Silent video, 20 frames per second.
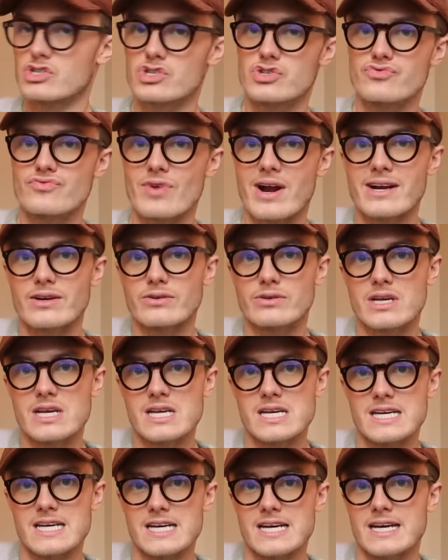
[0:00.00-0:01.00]
a tray on
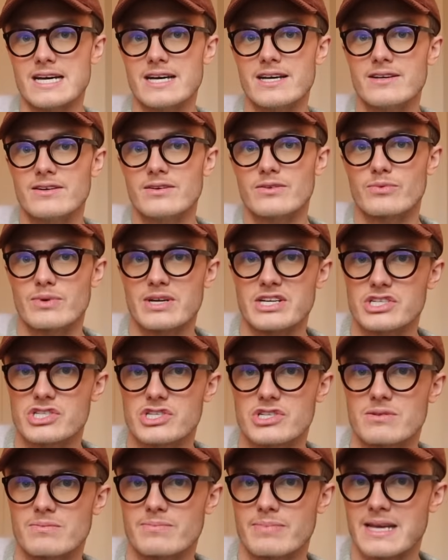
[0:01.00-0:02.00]
here,
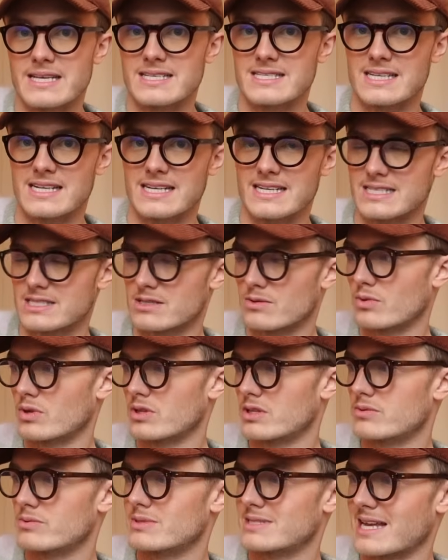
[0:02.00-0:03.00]
which basically is the
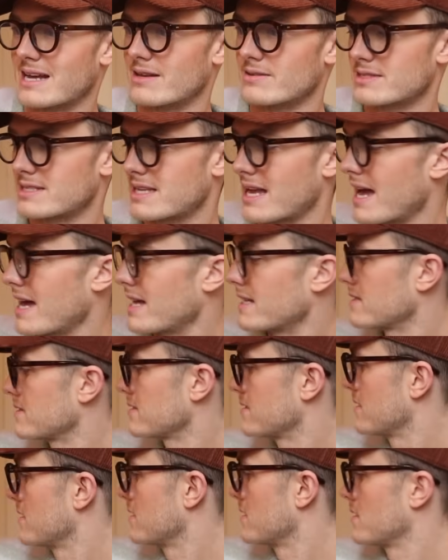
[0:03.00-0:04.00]
one that was downstairs.
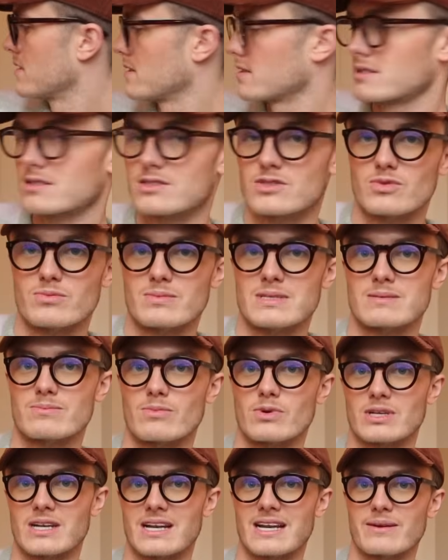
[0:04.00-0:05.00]
Stormy's
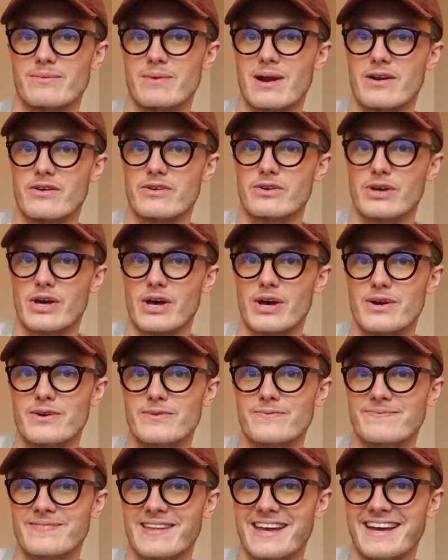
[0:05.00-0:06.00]
modelling where it'll go.